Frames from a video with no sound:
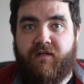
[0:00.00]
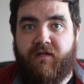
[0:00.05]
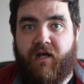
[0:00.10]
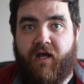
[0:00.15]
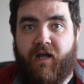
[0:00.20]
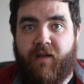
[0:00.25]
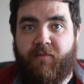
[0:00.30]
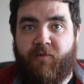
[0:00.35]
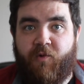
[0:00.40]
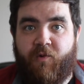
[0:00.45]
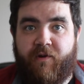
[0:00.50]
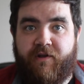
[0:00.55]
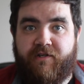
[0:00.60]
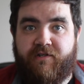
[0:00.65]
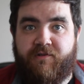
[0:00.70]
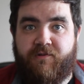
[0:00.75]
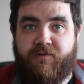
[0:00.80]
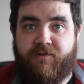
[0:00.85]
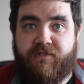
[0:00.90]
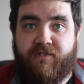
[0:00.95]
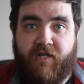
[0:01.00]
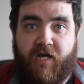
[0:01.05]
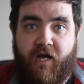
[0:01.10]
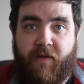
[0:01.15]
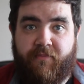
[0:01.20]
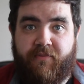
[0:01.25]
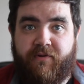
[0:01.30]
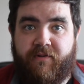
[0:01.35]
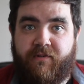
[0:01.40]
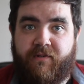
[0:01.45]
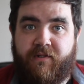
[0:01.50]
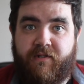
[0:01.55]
I'm going to stop